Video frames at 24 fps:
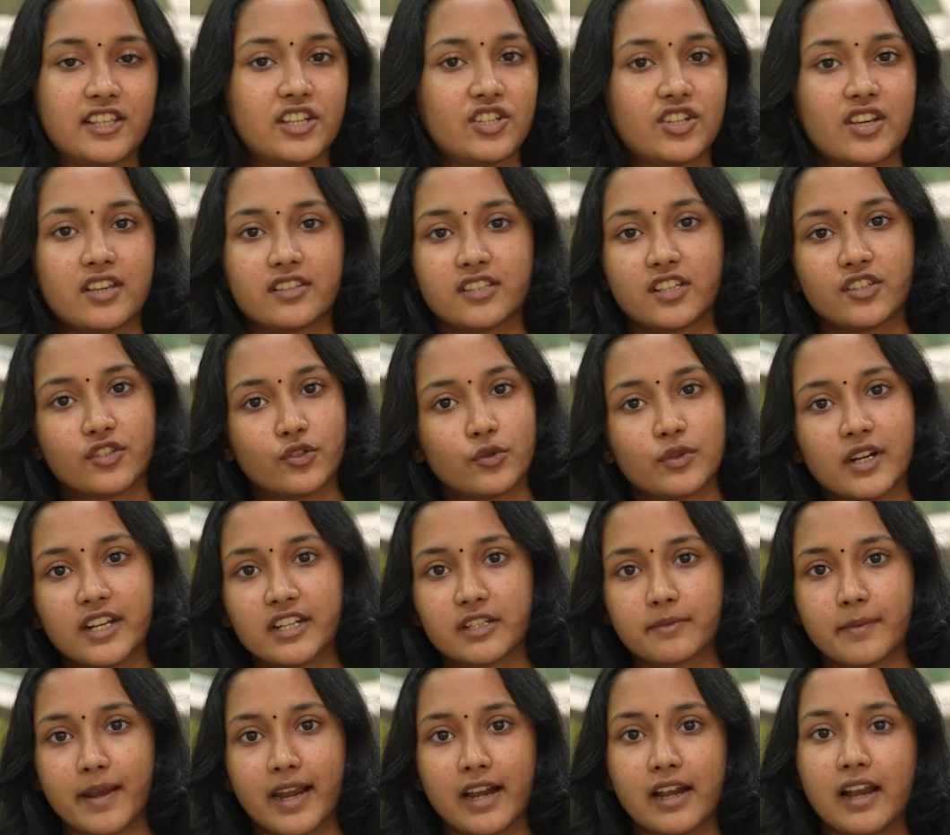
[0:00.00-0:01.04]
such as the
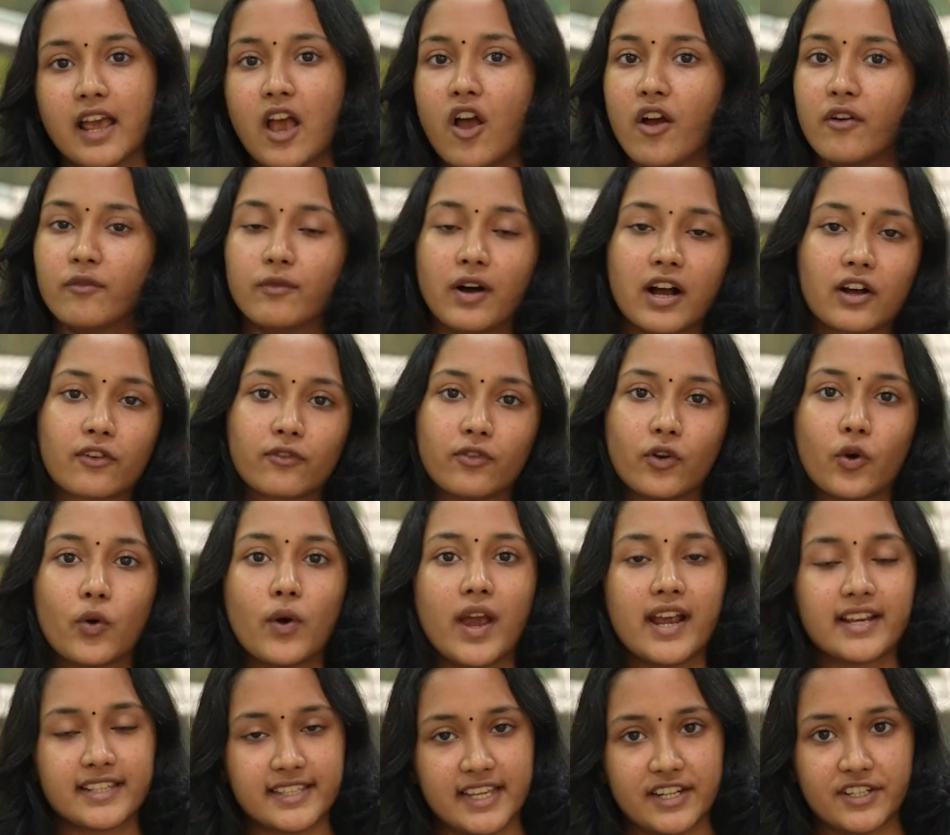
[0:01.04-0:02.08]
student mail, workflow,
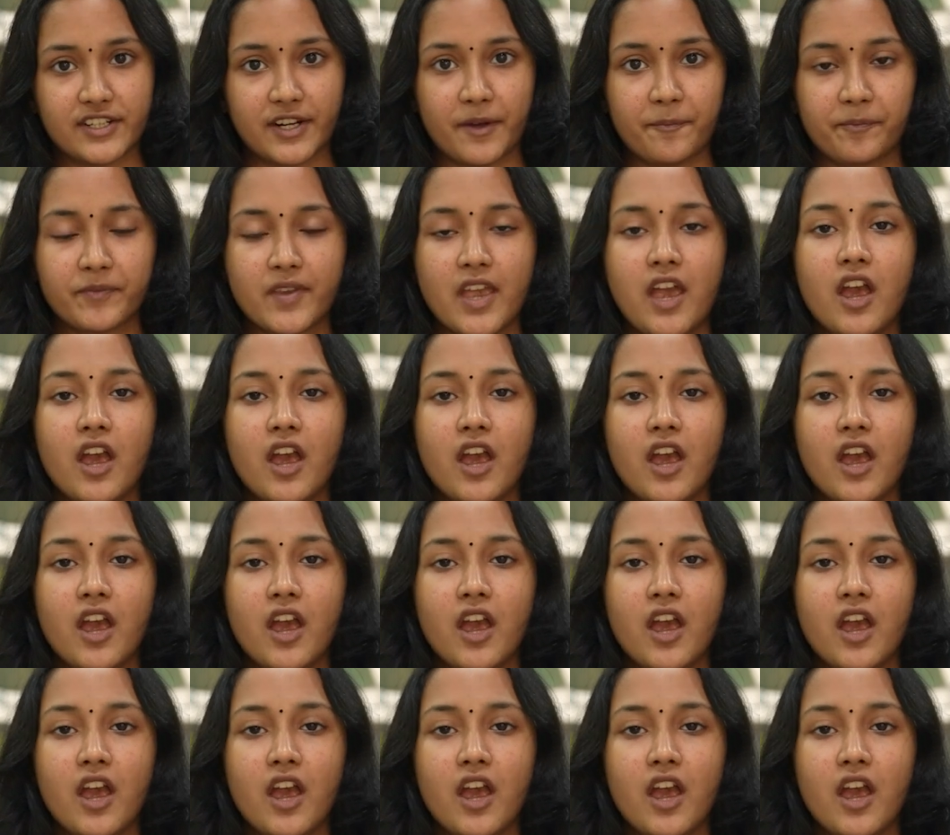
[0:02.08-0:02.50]
etc.